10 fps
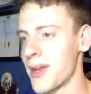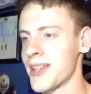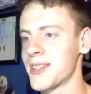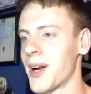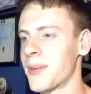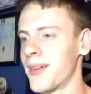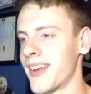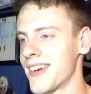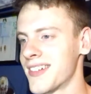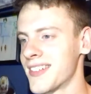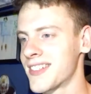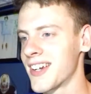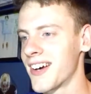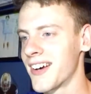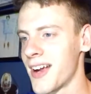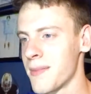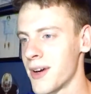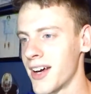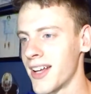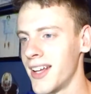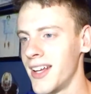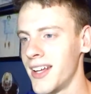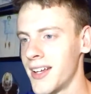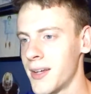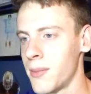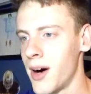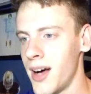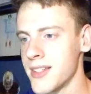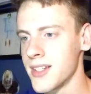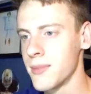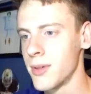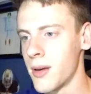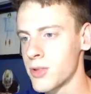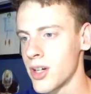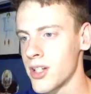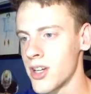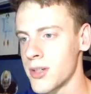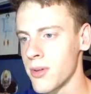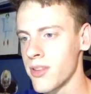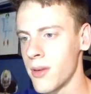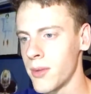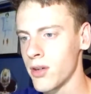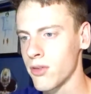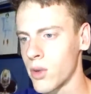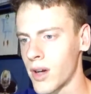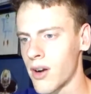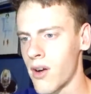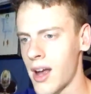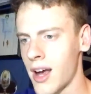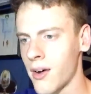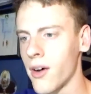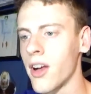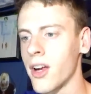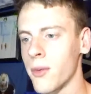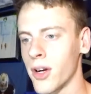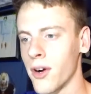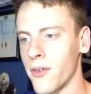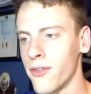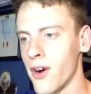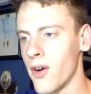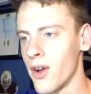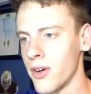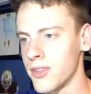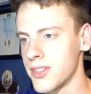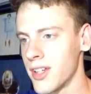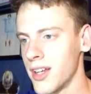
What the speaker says: star players. Sorry, I'm pausing a bit. I'm trying to change my thumbnail real quick. I don't know how. Here we go. Photos.